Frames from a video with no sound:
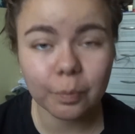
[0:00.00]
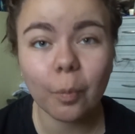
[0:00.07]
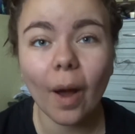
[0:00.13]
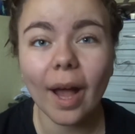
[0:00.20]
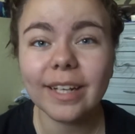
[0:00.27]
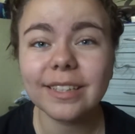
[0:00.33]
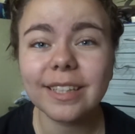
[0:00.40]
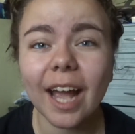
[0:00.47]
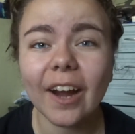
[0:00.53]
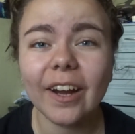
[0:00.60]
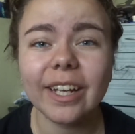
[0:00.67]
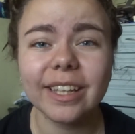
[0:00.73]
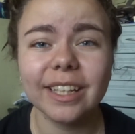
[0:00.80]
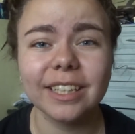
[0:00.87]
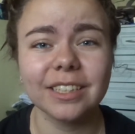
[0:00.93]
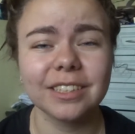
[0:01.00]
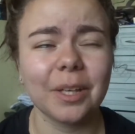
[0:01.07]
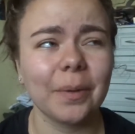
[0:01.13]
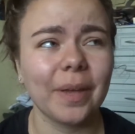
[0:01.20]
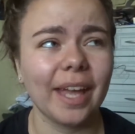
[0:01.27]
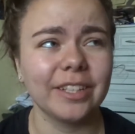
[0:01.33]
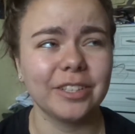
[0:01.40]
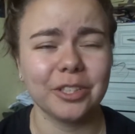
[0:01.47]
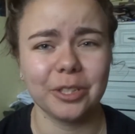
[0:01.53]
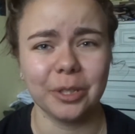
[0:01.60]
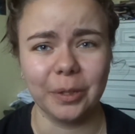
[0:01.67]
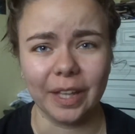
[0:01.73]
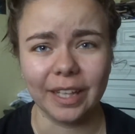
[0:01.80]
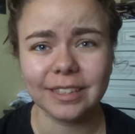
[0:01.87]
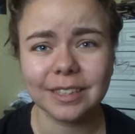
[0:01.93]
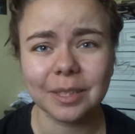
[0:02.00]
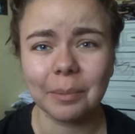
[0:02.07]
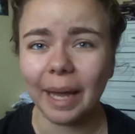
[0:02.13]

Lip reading: Why does Harry think it's okay to do this to